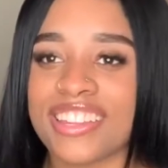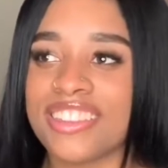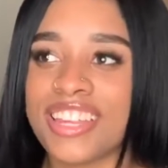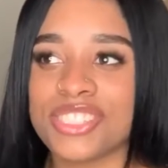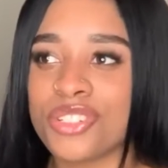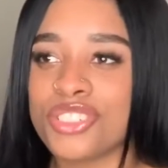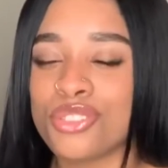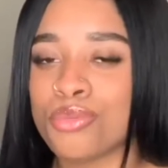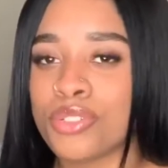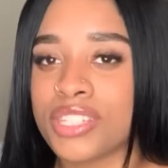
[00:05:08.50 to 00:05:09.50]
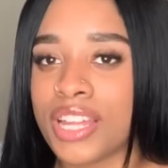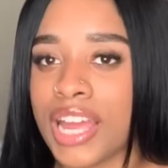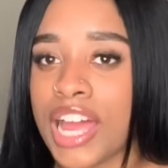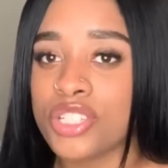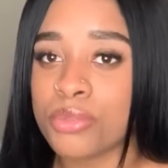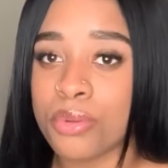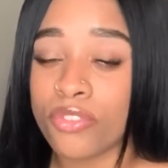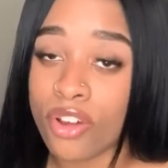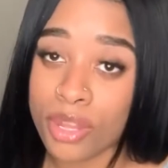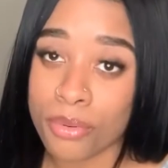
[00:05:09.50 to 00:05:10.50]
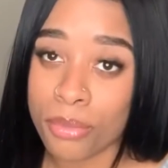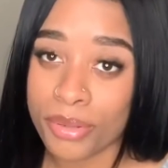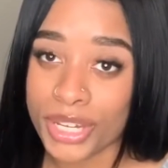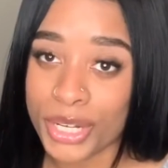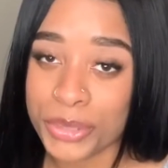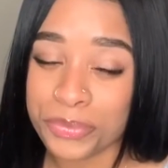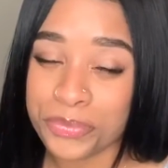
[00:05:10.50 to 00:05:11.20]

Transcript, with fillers: that's the only two sports I like. I used to be a volleyball player